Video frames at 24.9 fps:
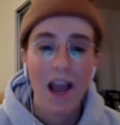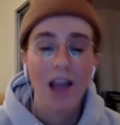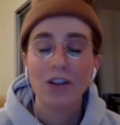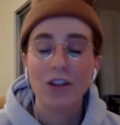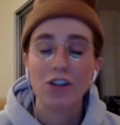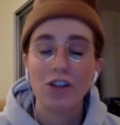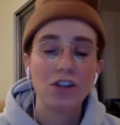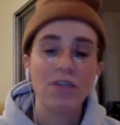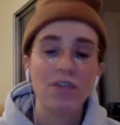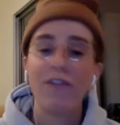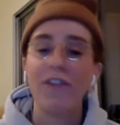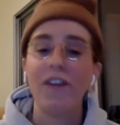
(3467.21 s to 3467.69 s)

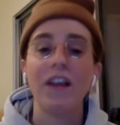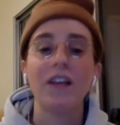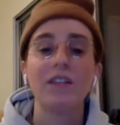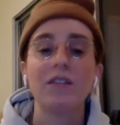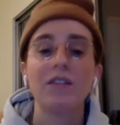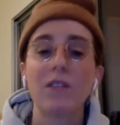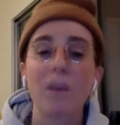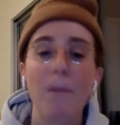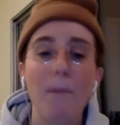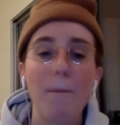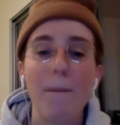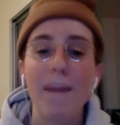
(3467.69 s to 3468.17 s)
It just
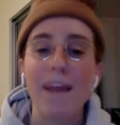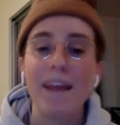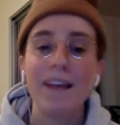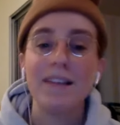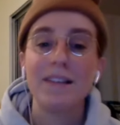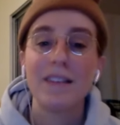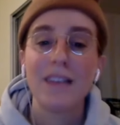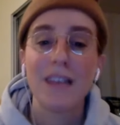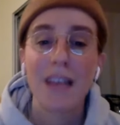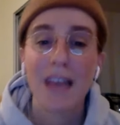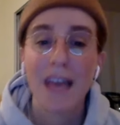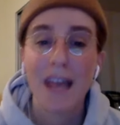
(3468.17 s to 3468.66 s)
feels
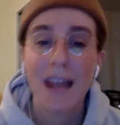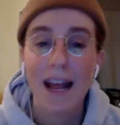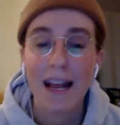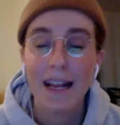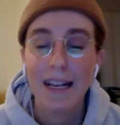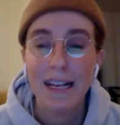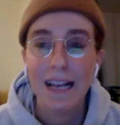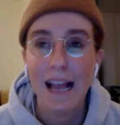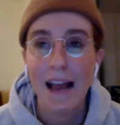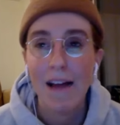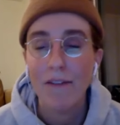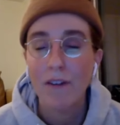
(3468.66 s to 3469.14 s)
amazing. And
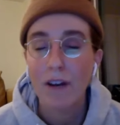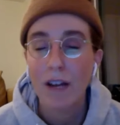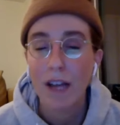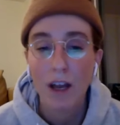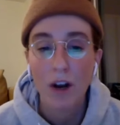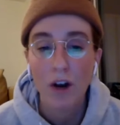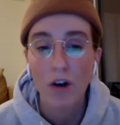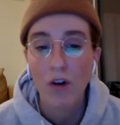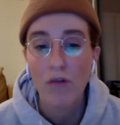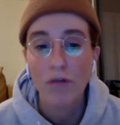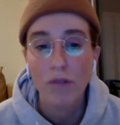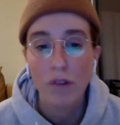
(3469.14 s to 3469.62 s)
I never
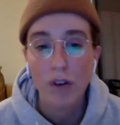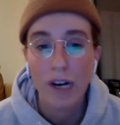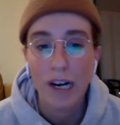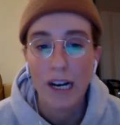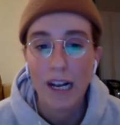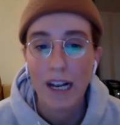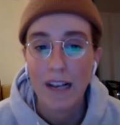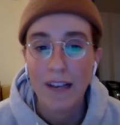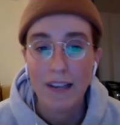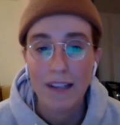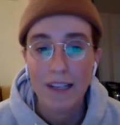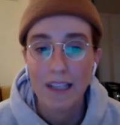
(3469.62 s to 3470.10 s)
get over
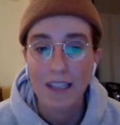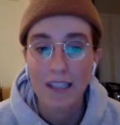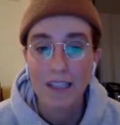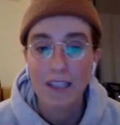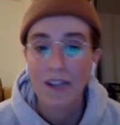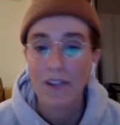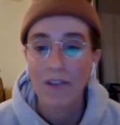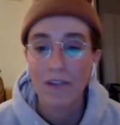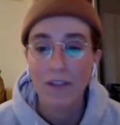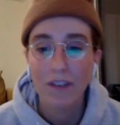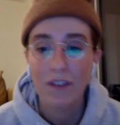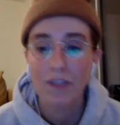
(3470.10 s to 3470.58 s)
it. It
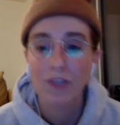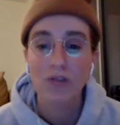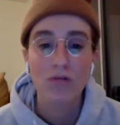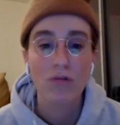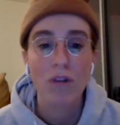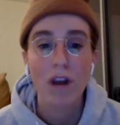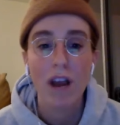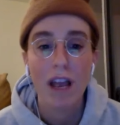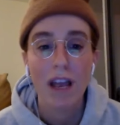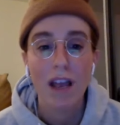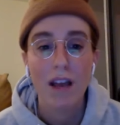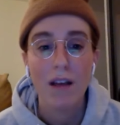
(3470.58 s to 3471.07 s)
still feels
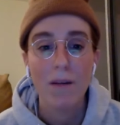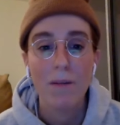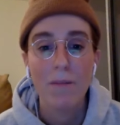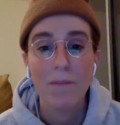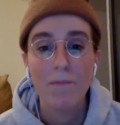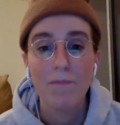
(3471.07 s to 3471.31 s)
great.